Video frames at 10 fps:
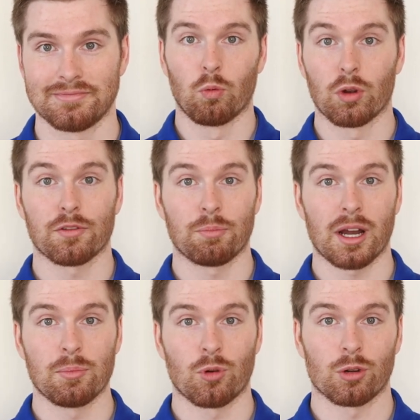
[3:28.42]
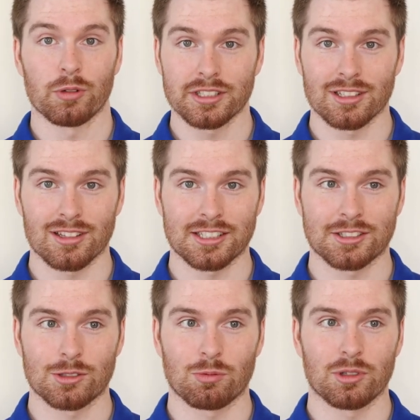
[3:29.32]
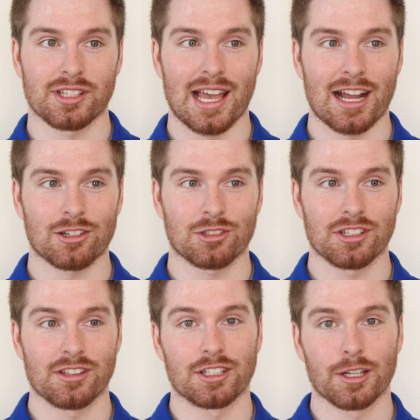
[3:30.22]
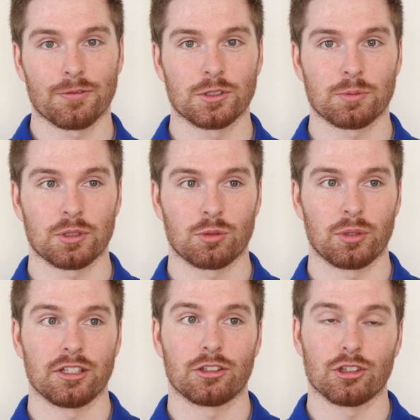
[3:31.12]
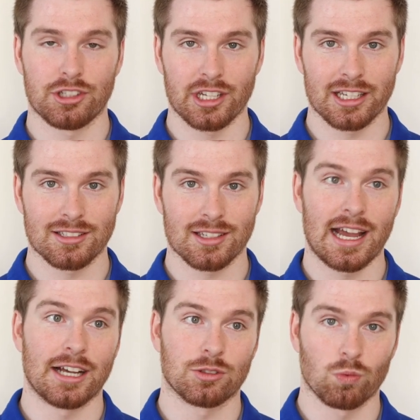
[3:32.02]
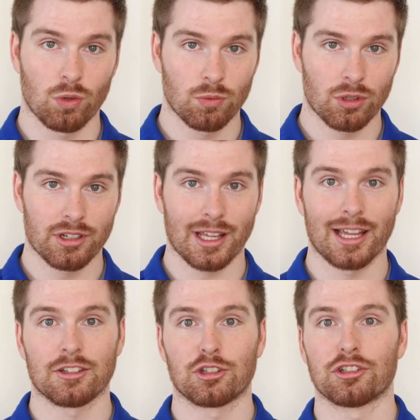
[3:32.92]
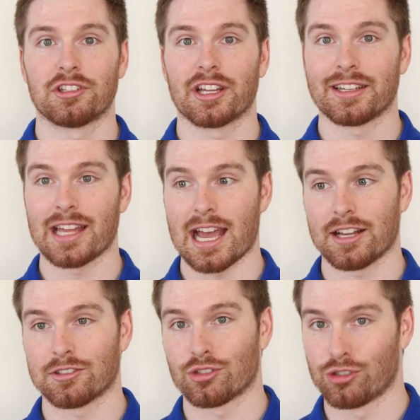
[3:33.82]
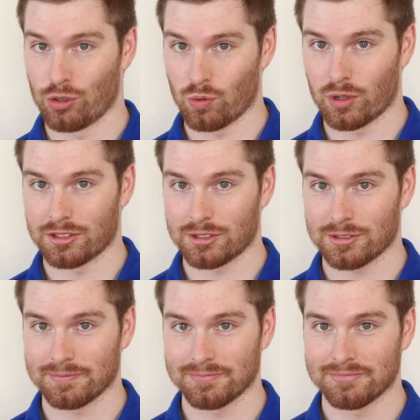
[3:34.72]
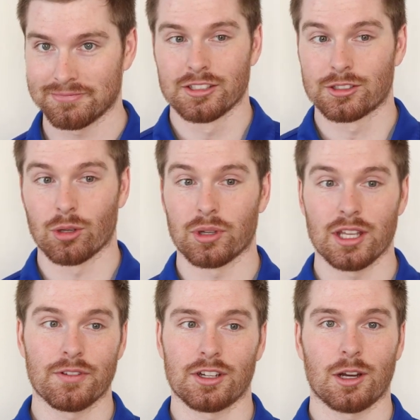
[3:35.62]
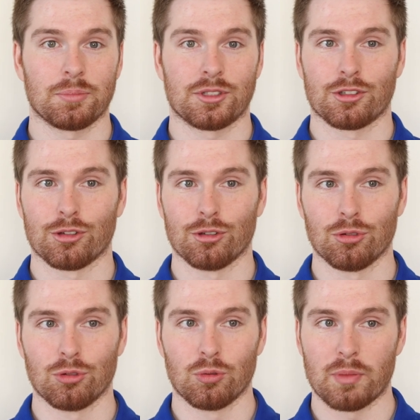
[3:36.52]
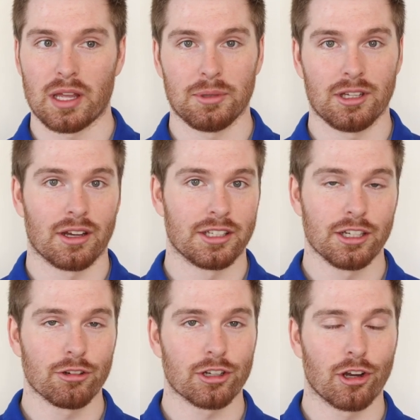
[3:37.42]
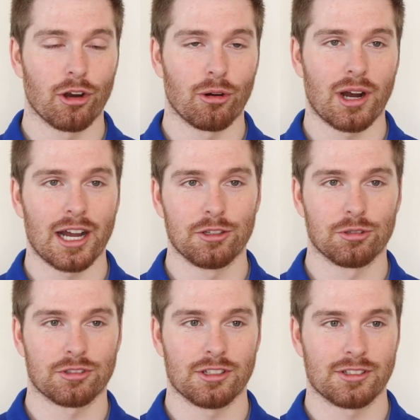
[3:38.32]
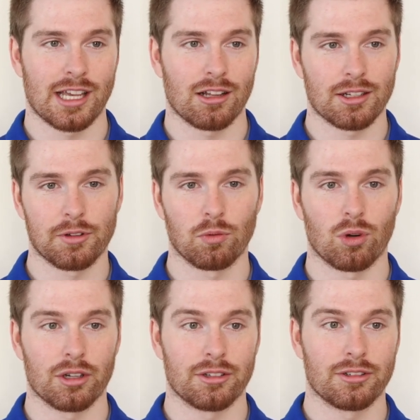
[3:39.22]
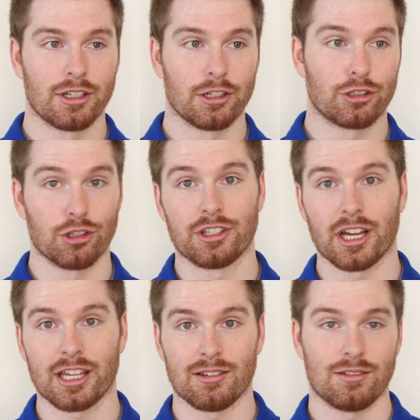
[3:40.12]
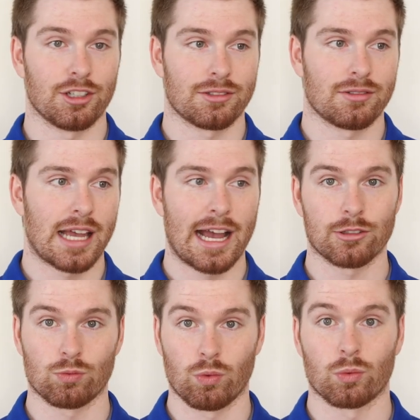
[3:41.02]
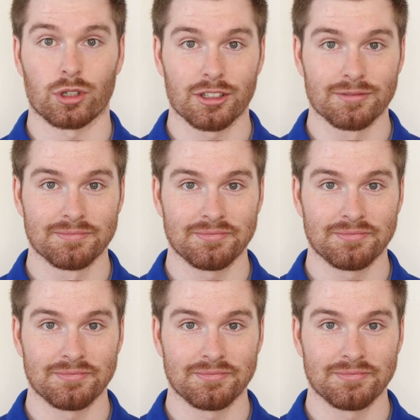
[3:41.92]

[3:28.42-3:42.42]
One of my more recent lessons was actually the difference between good night as one word and good night as two words. So even up to maybe a year ago, I used to tell everyone good night just as one word.